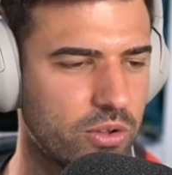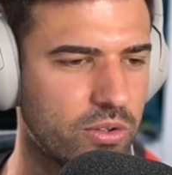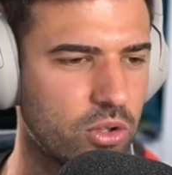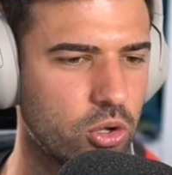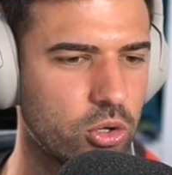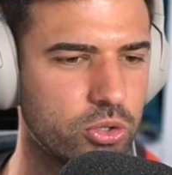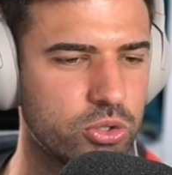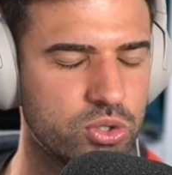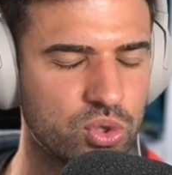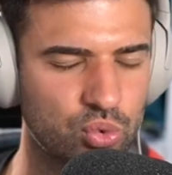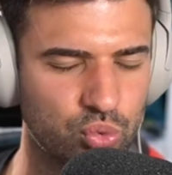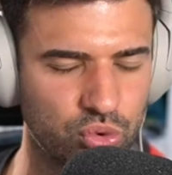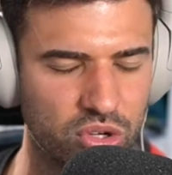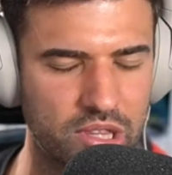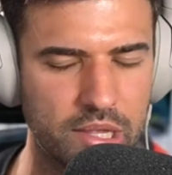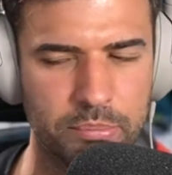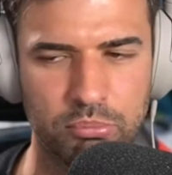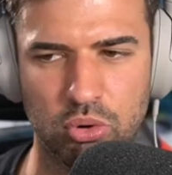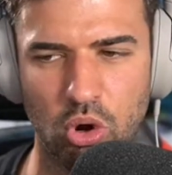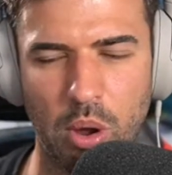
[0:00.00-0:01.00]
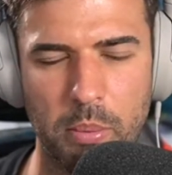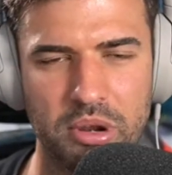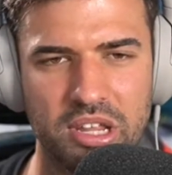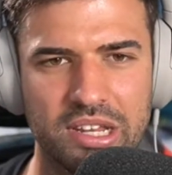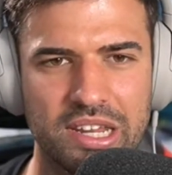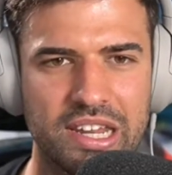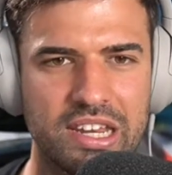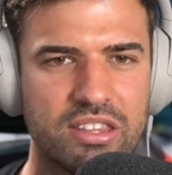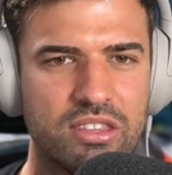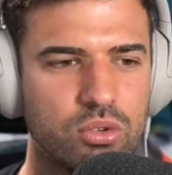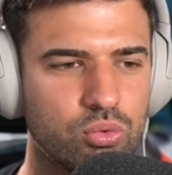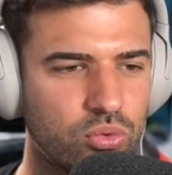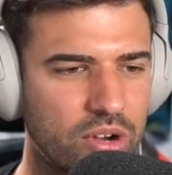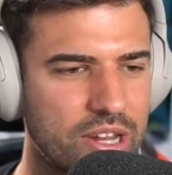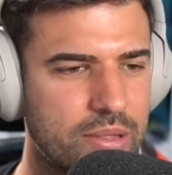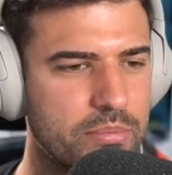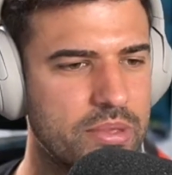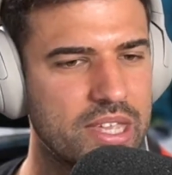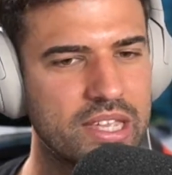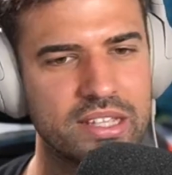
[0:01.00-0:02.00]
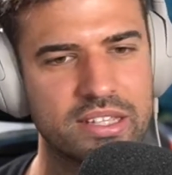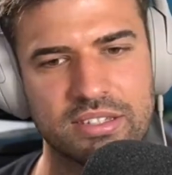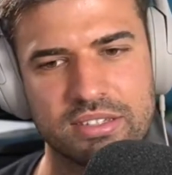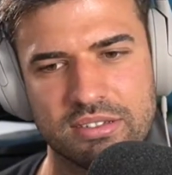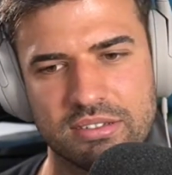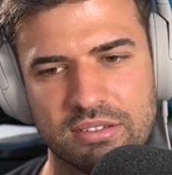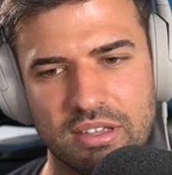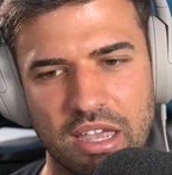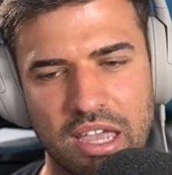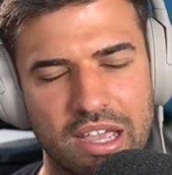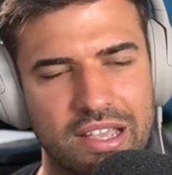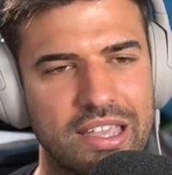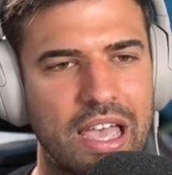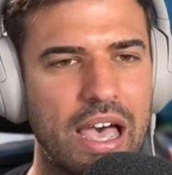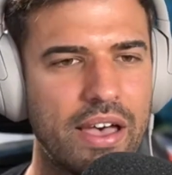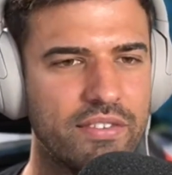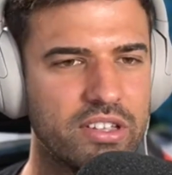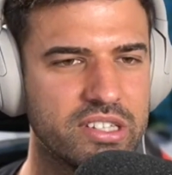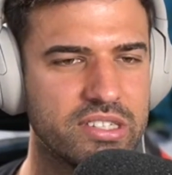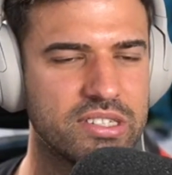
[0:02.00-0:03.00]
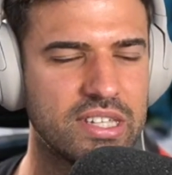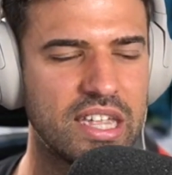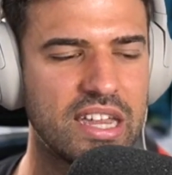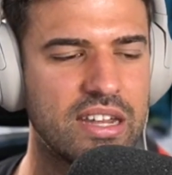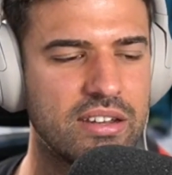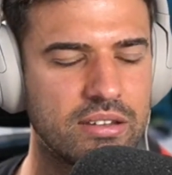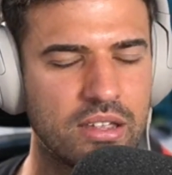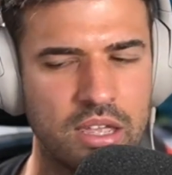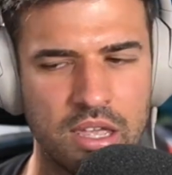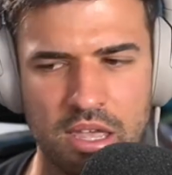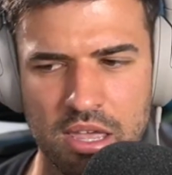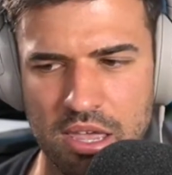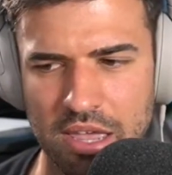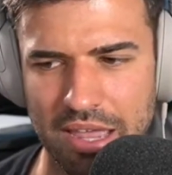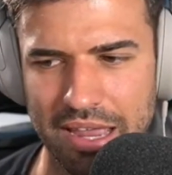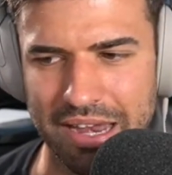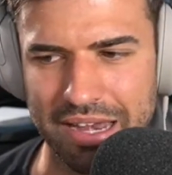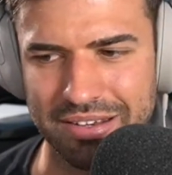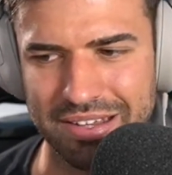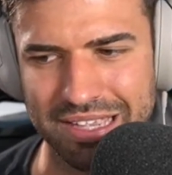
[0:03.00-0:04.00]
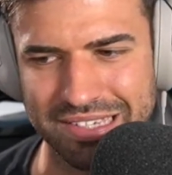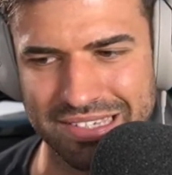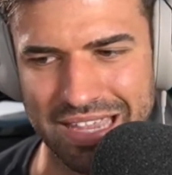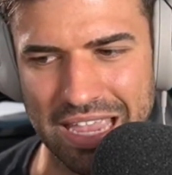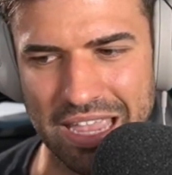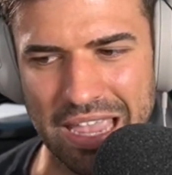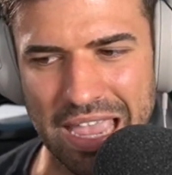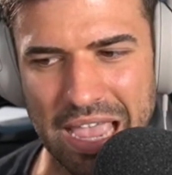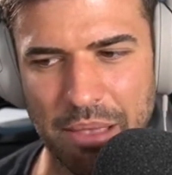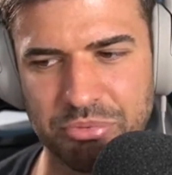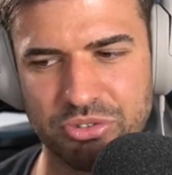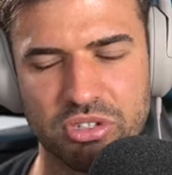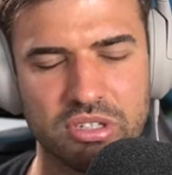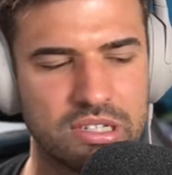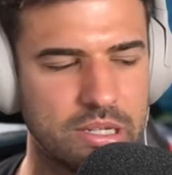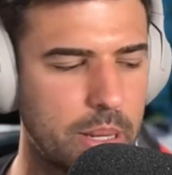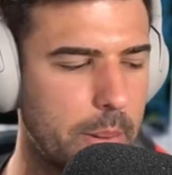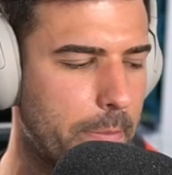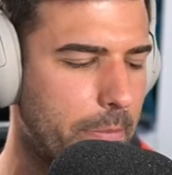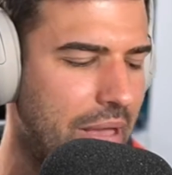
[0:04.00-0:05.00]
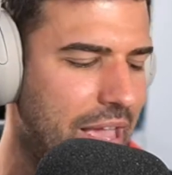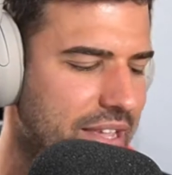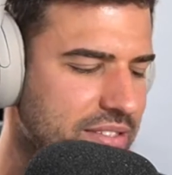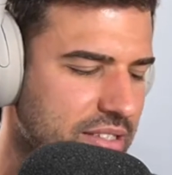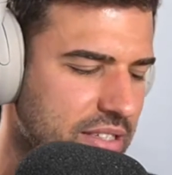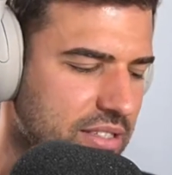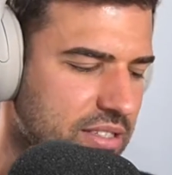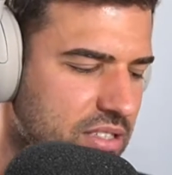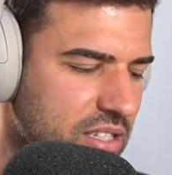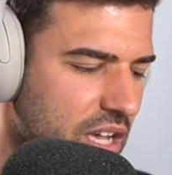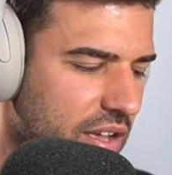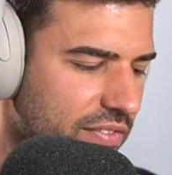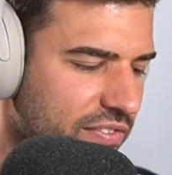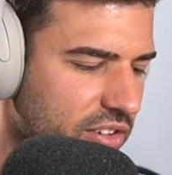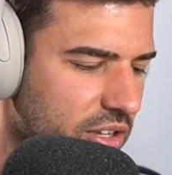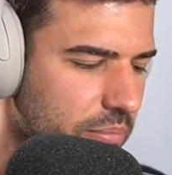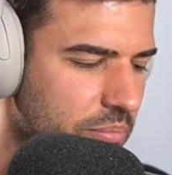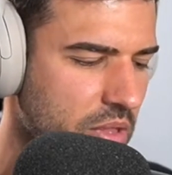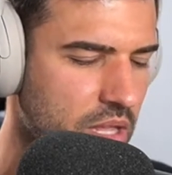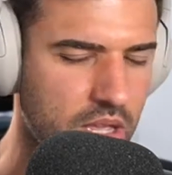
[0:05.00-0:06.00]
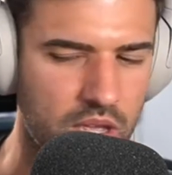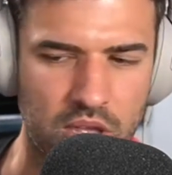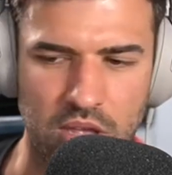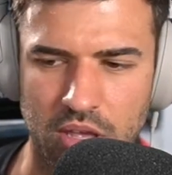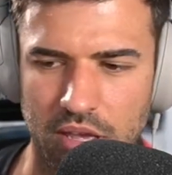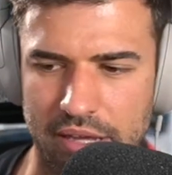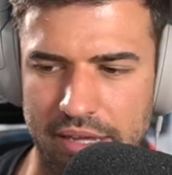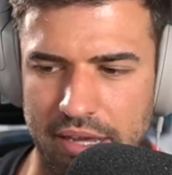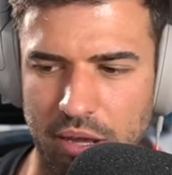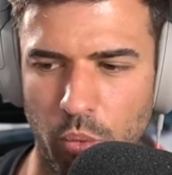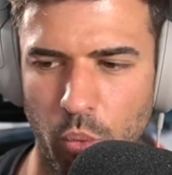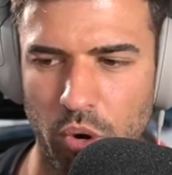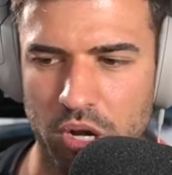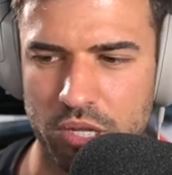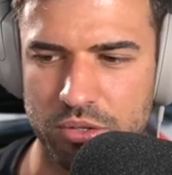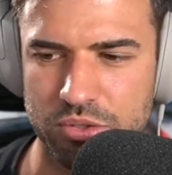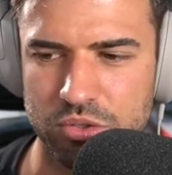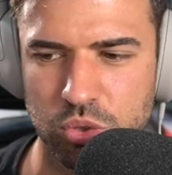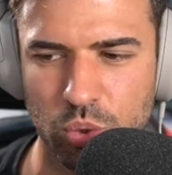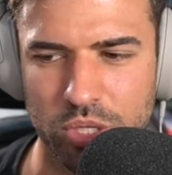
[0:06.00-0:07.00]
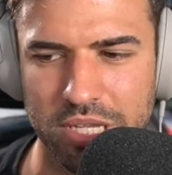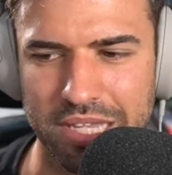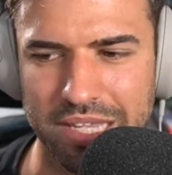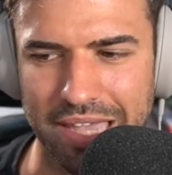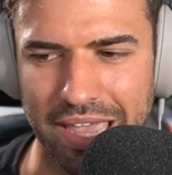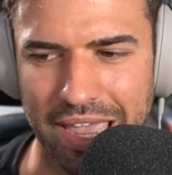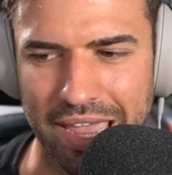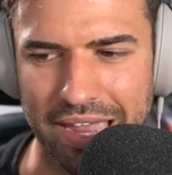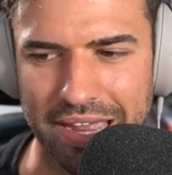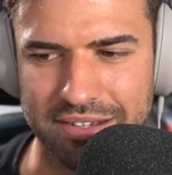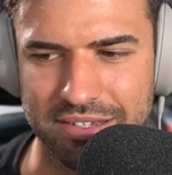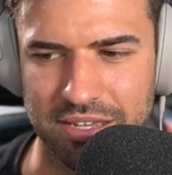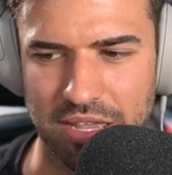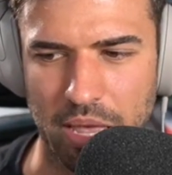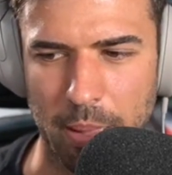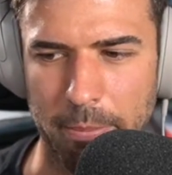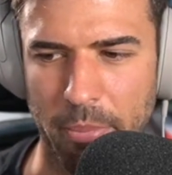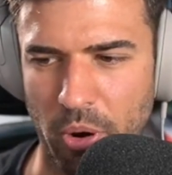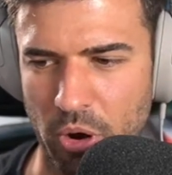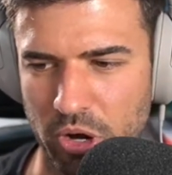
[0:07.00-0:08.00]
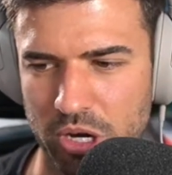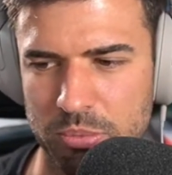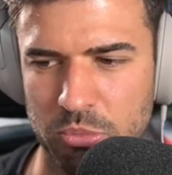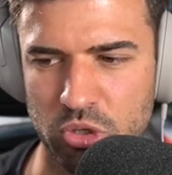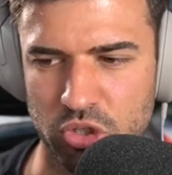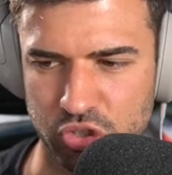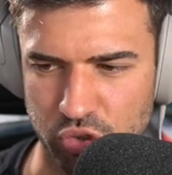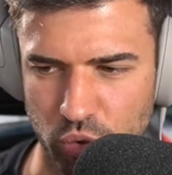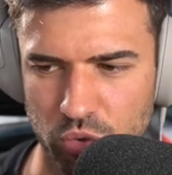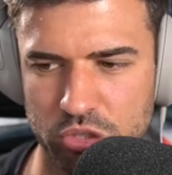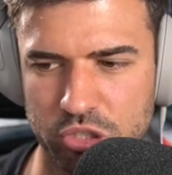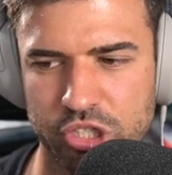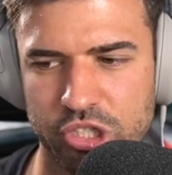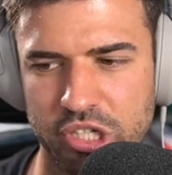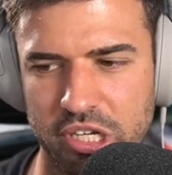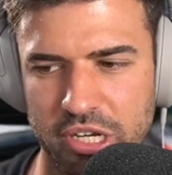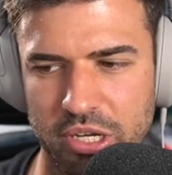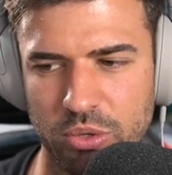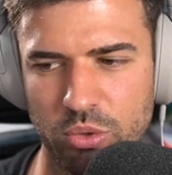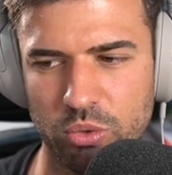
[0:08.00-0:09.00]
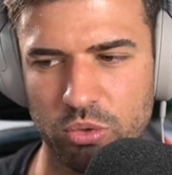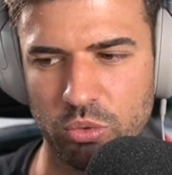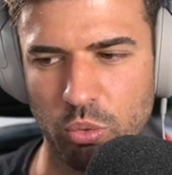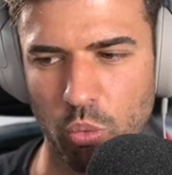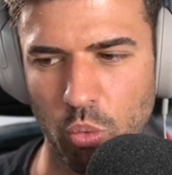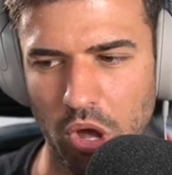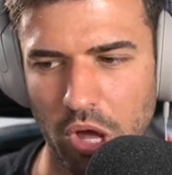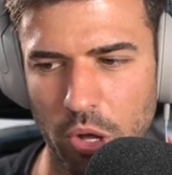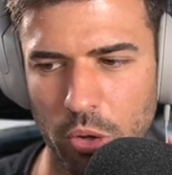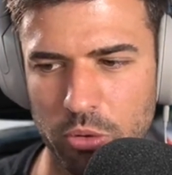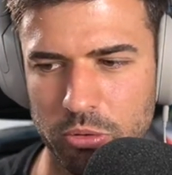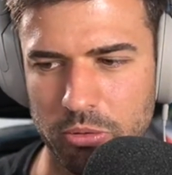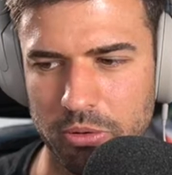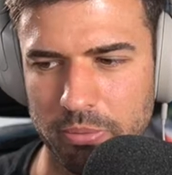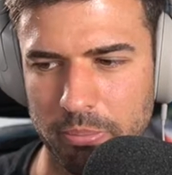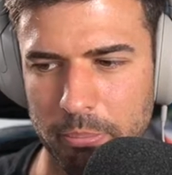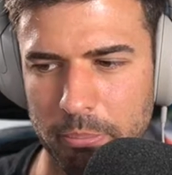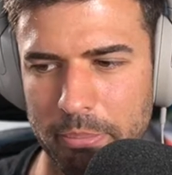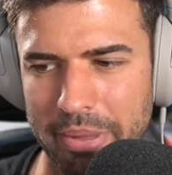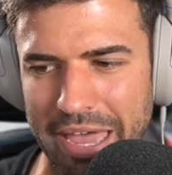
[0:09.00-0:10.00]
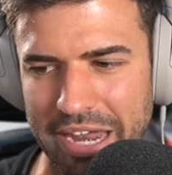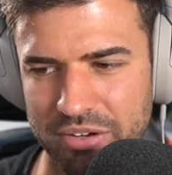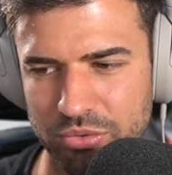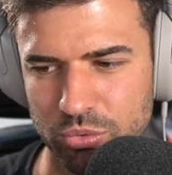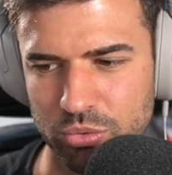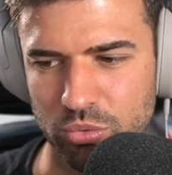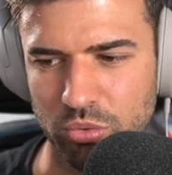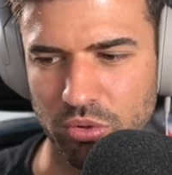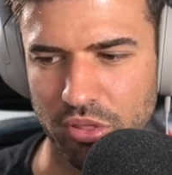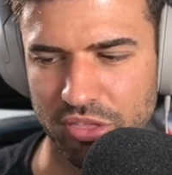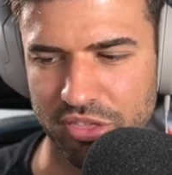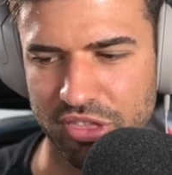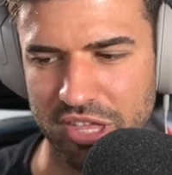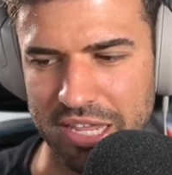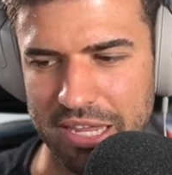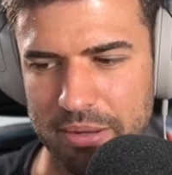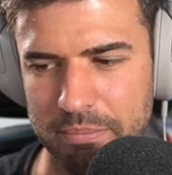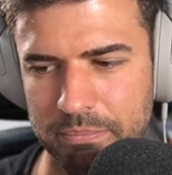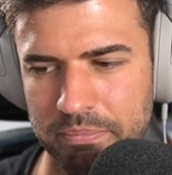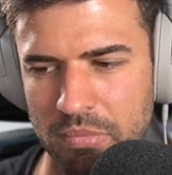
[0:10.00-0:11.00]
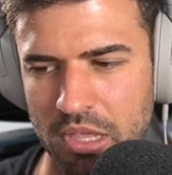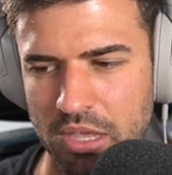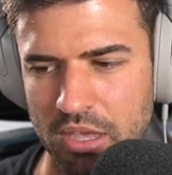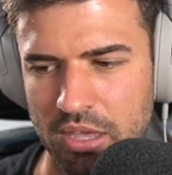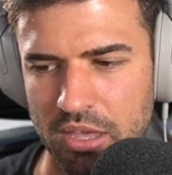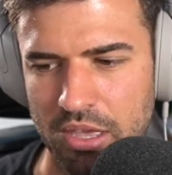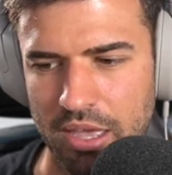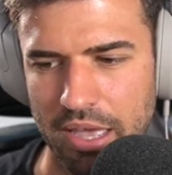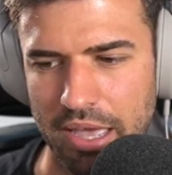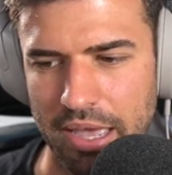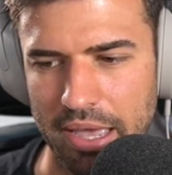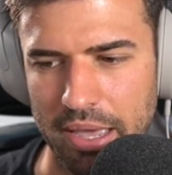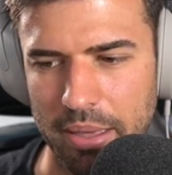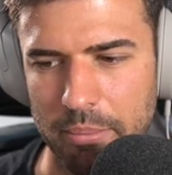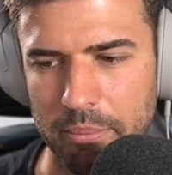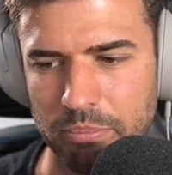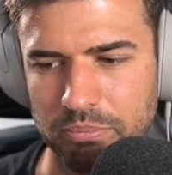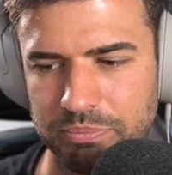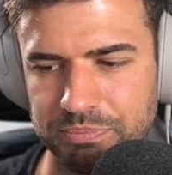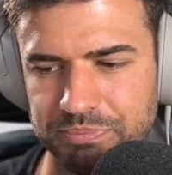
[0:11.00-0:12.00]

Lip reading: who's really prominent in the remix cover scene and does absolutely amazing stuff. And when I was looking at a Pokemon Sword and Shield Wild Battle theme, man,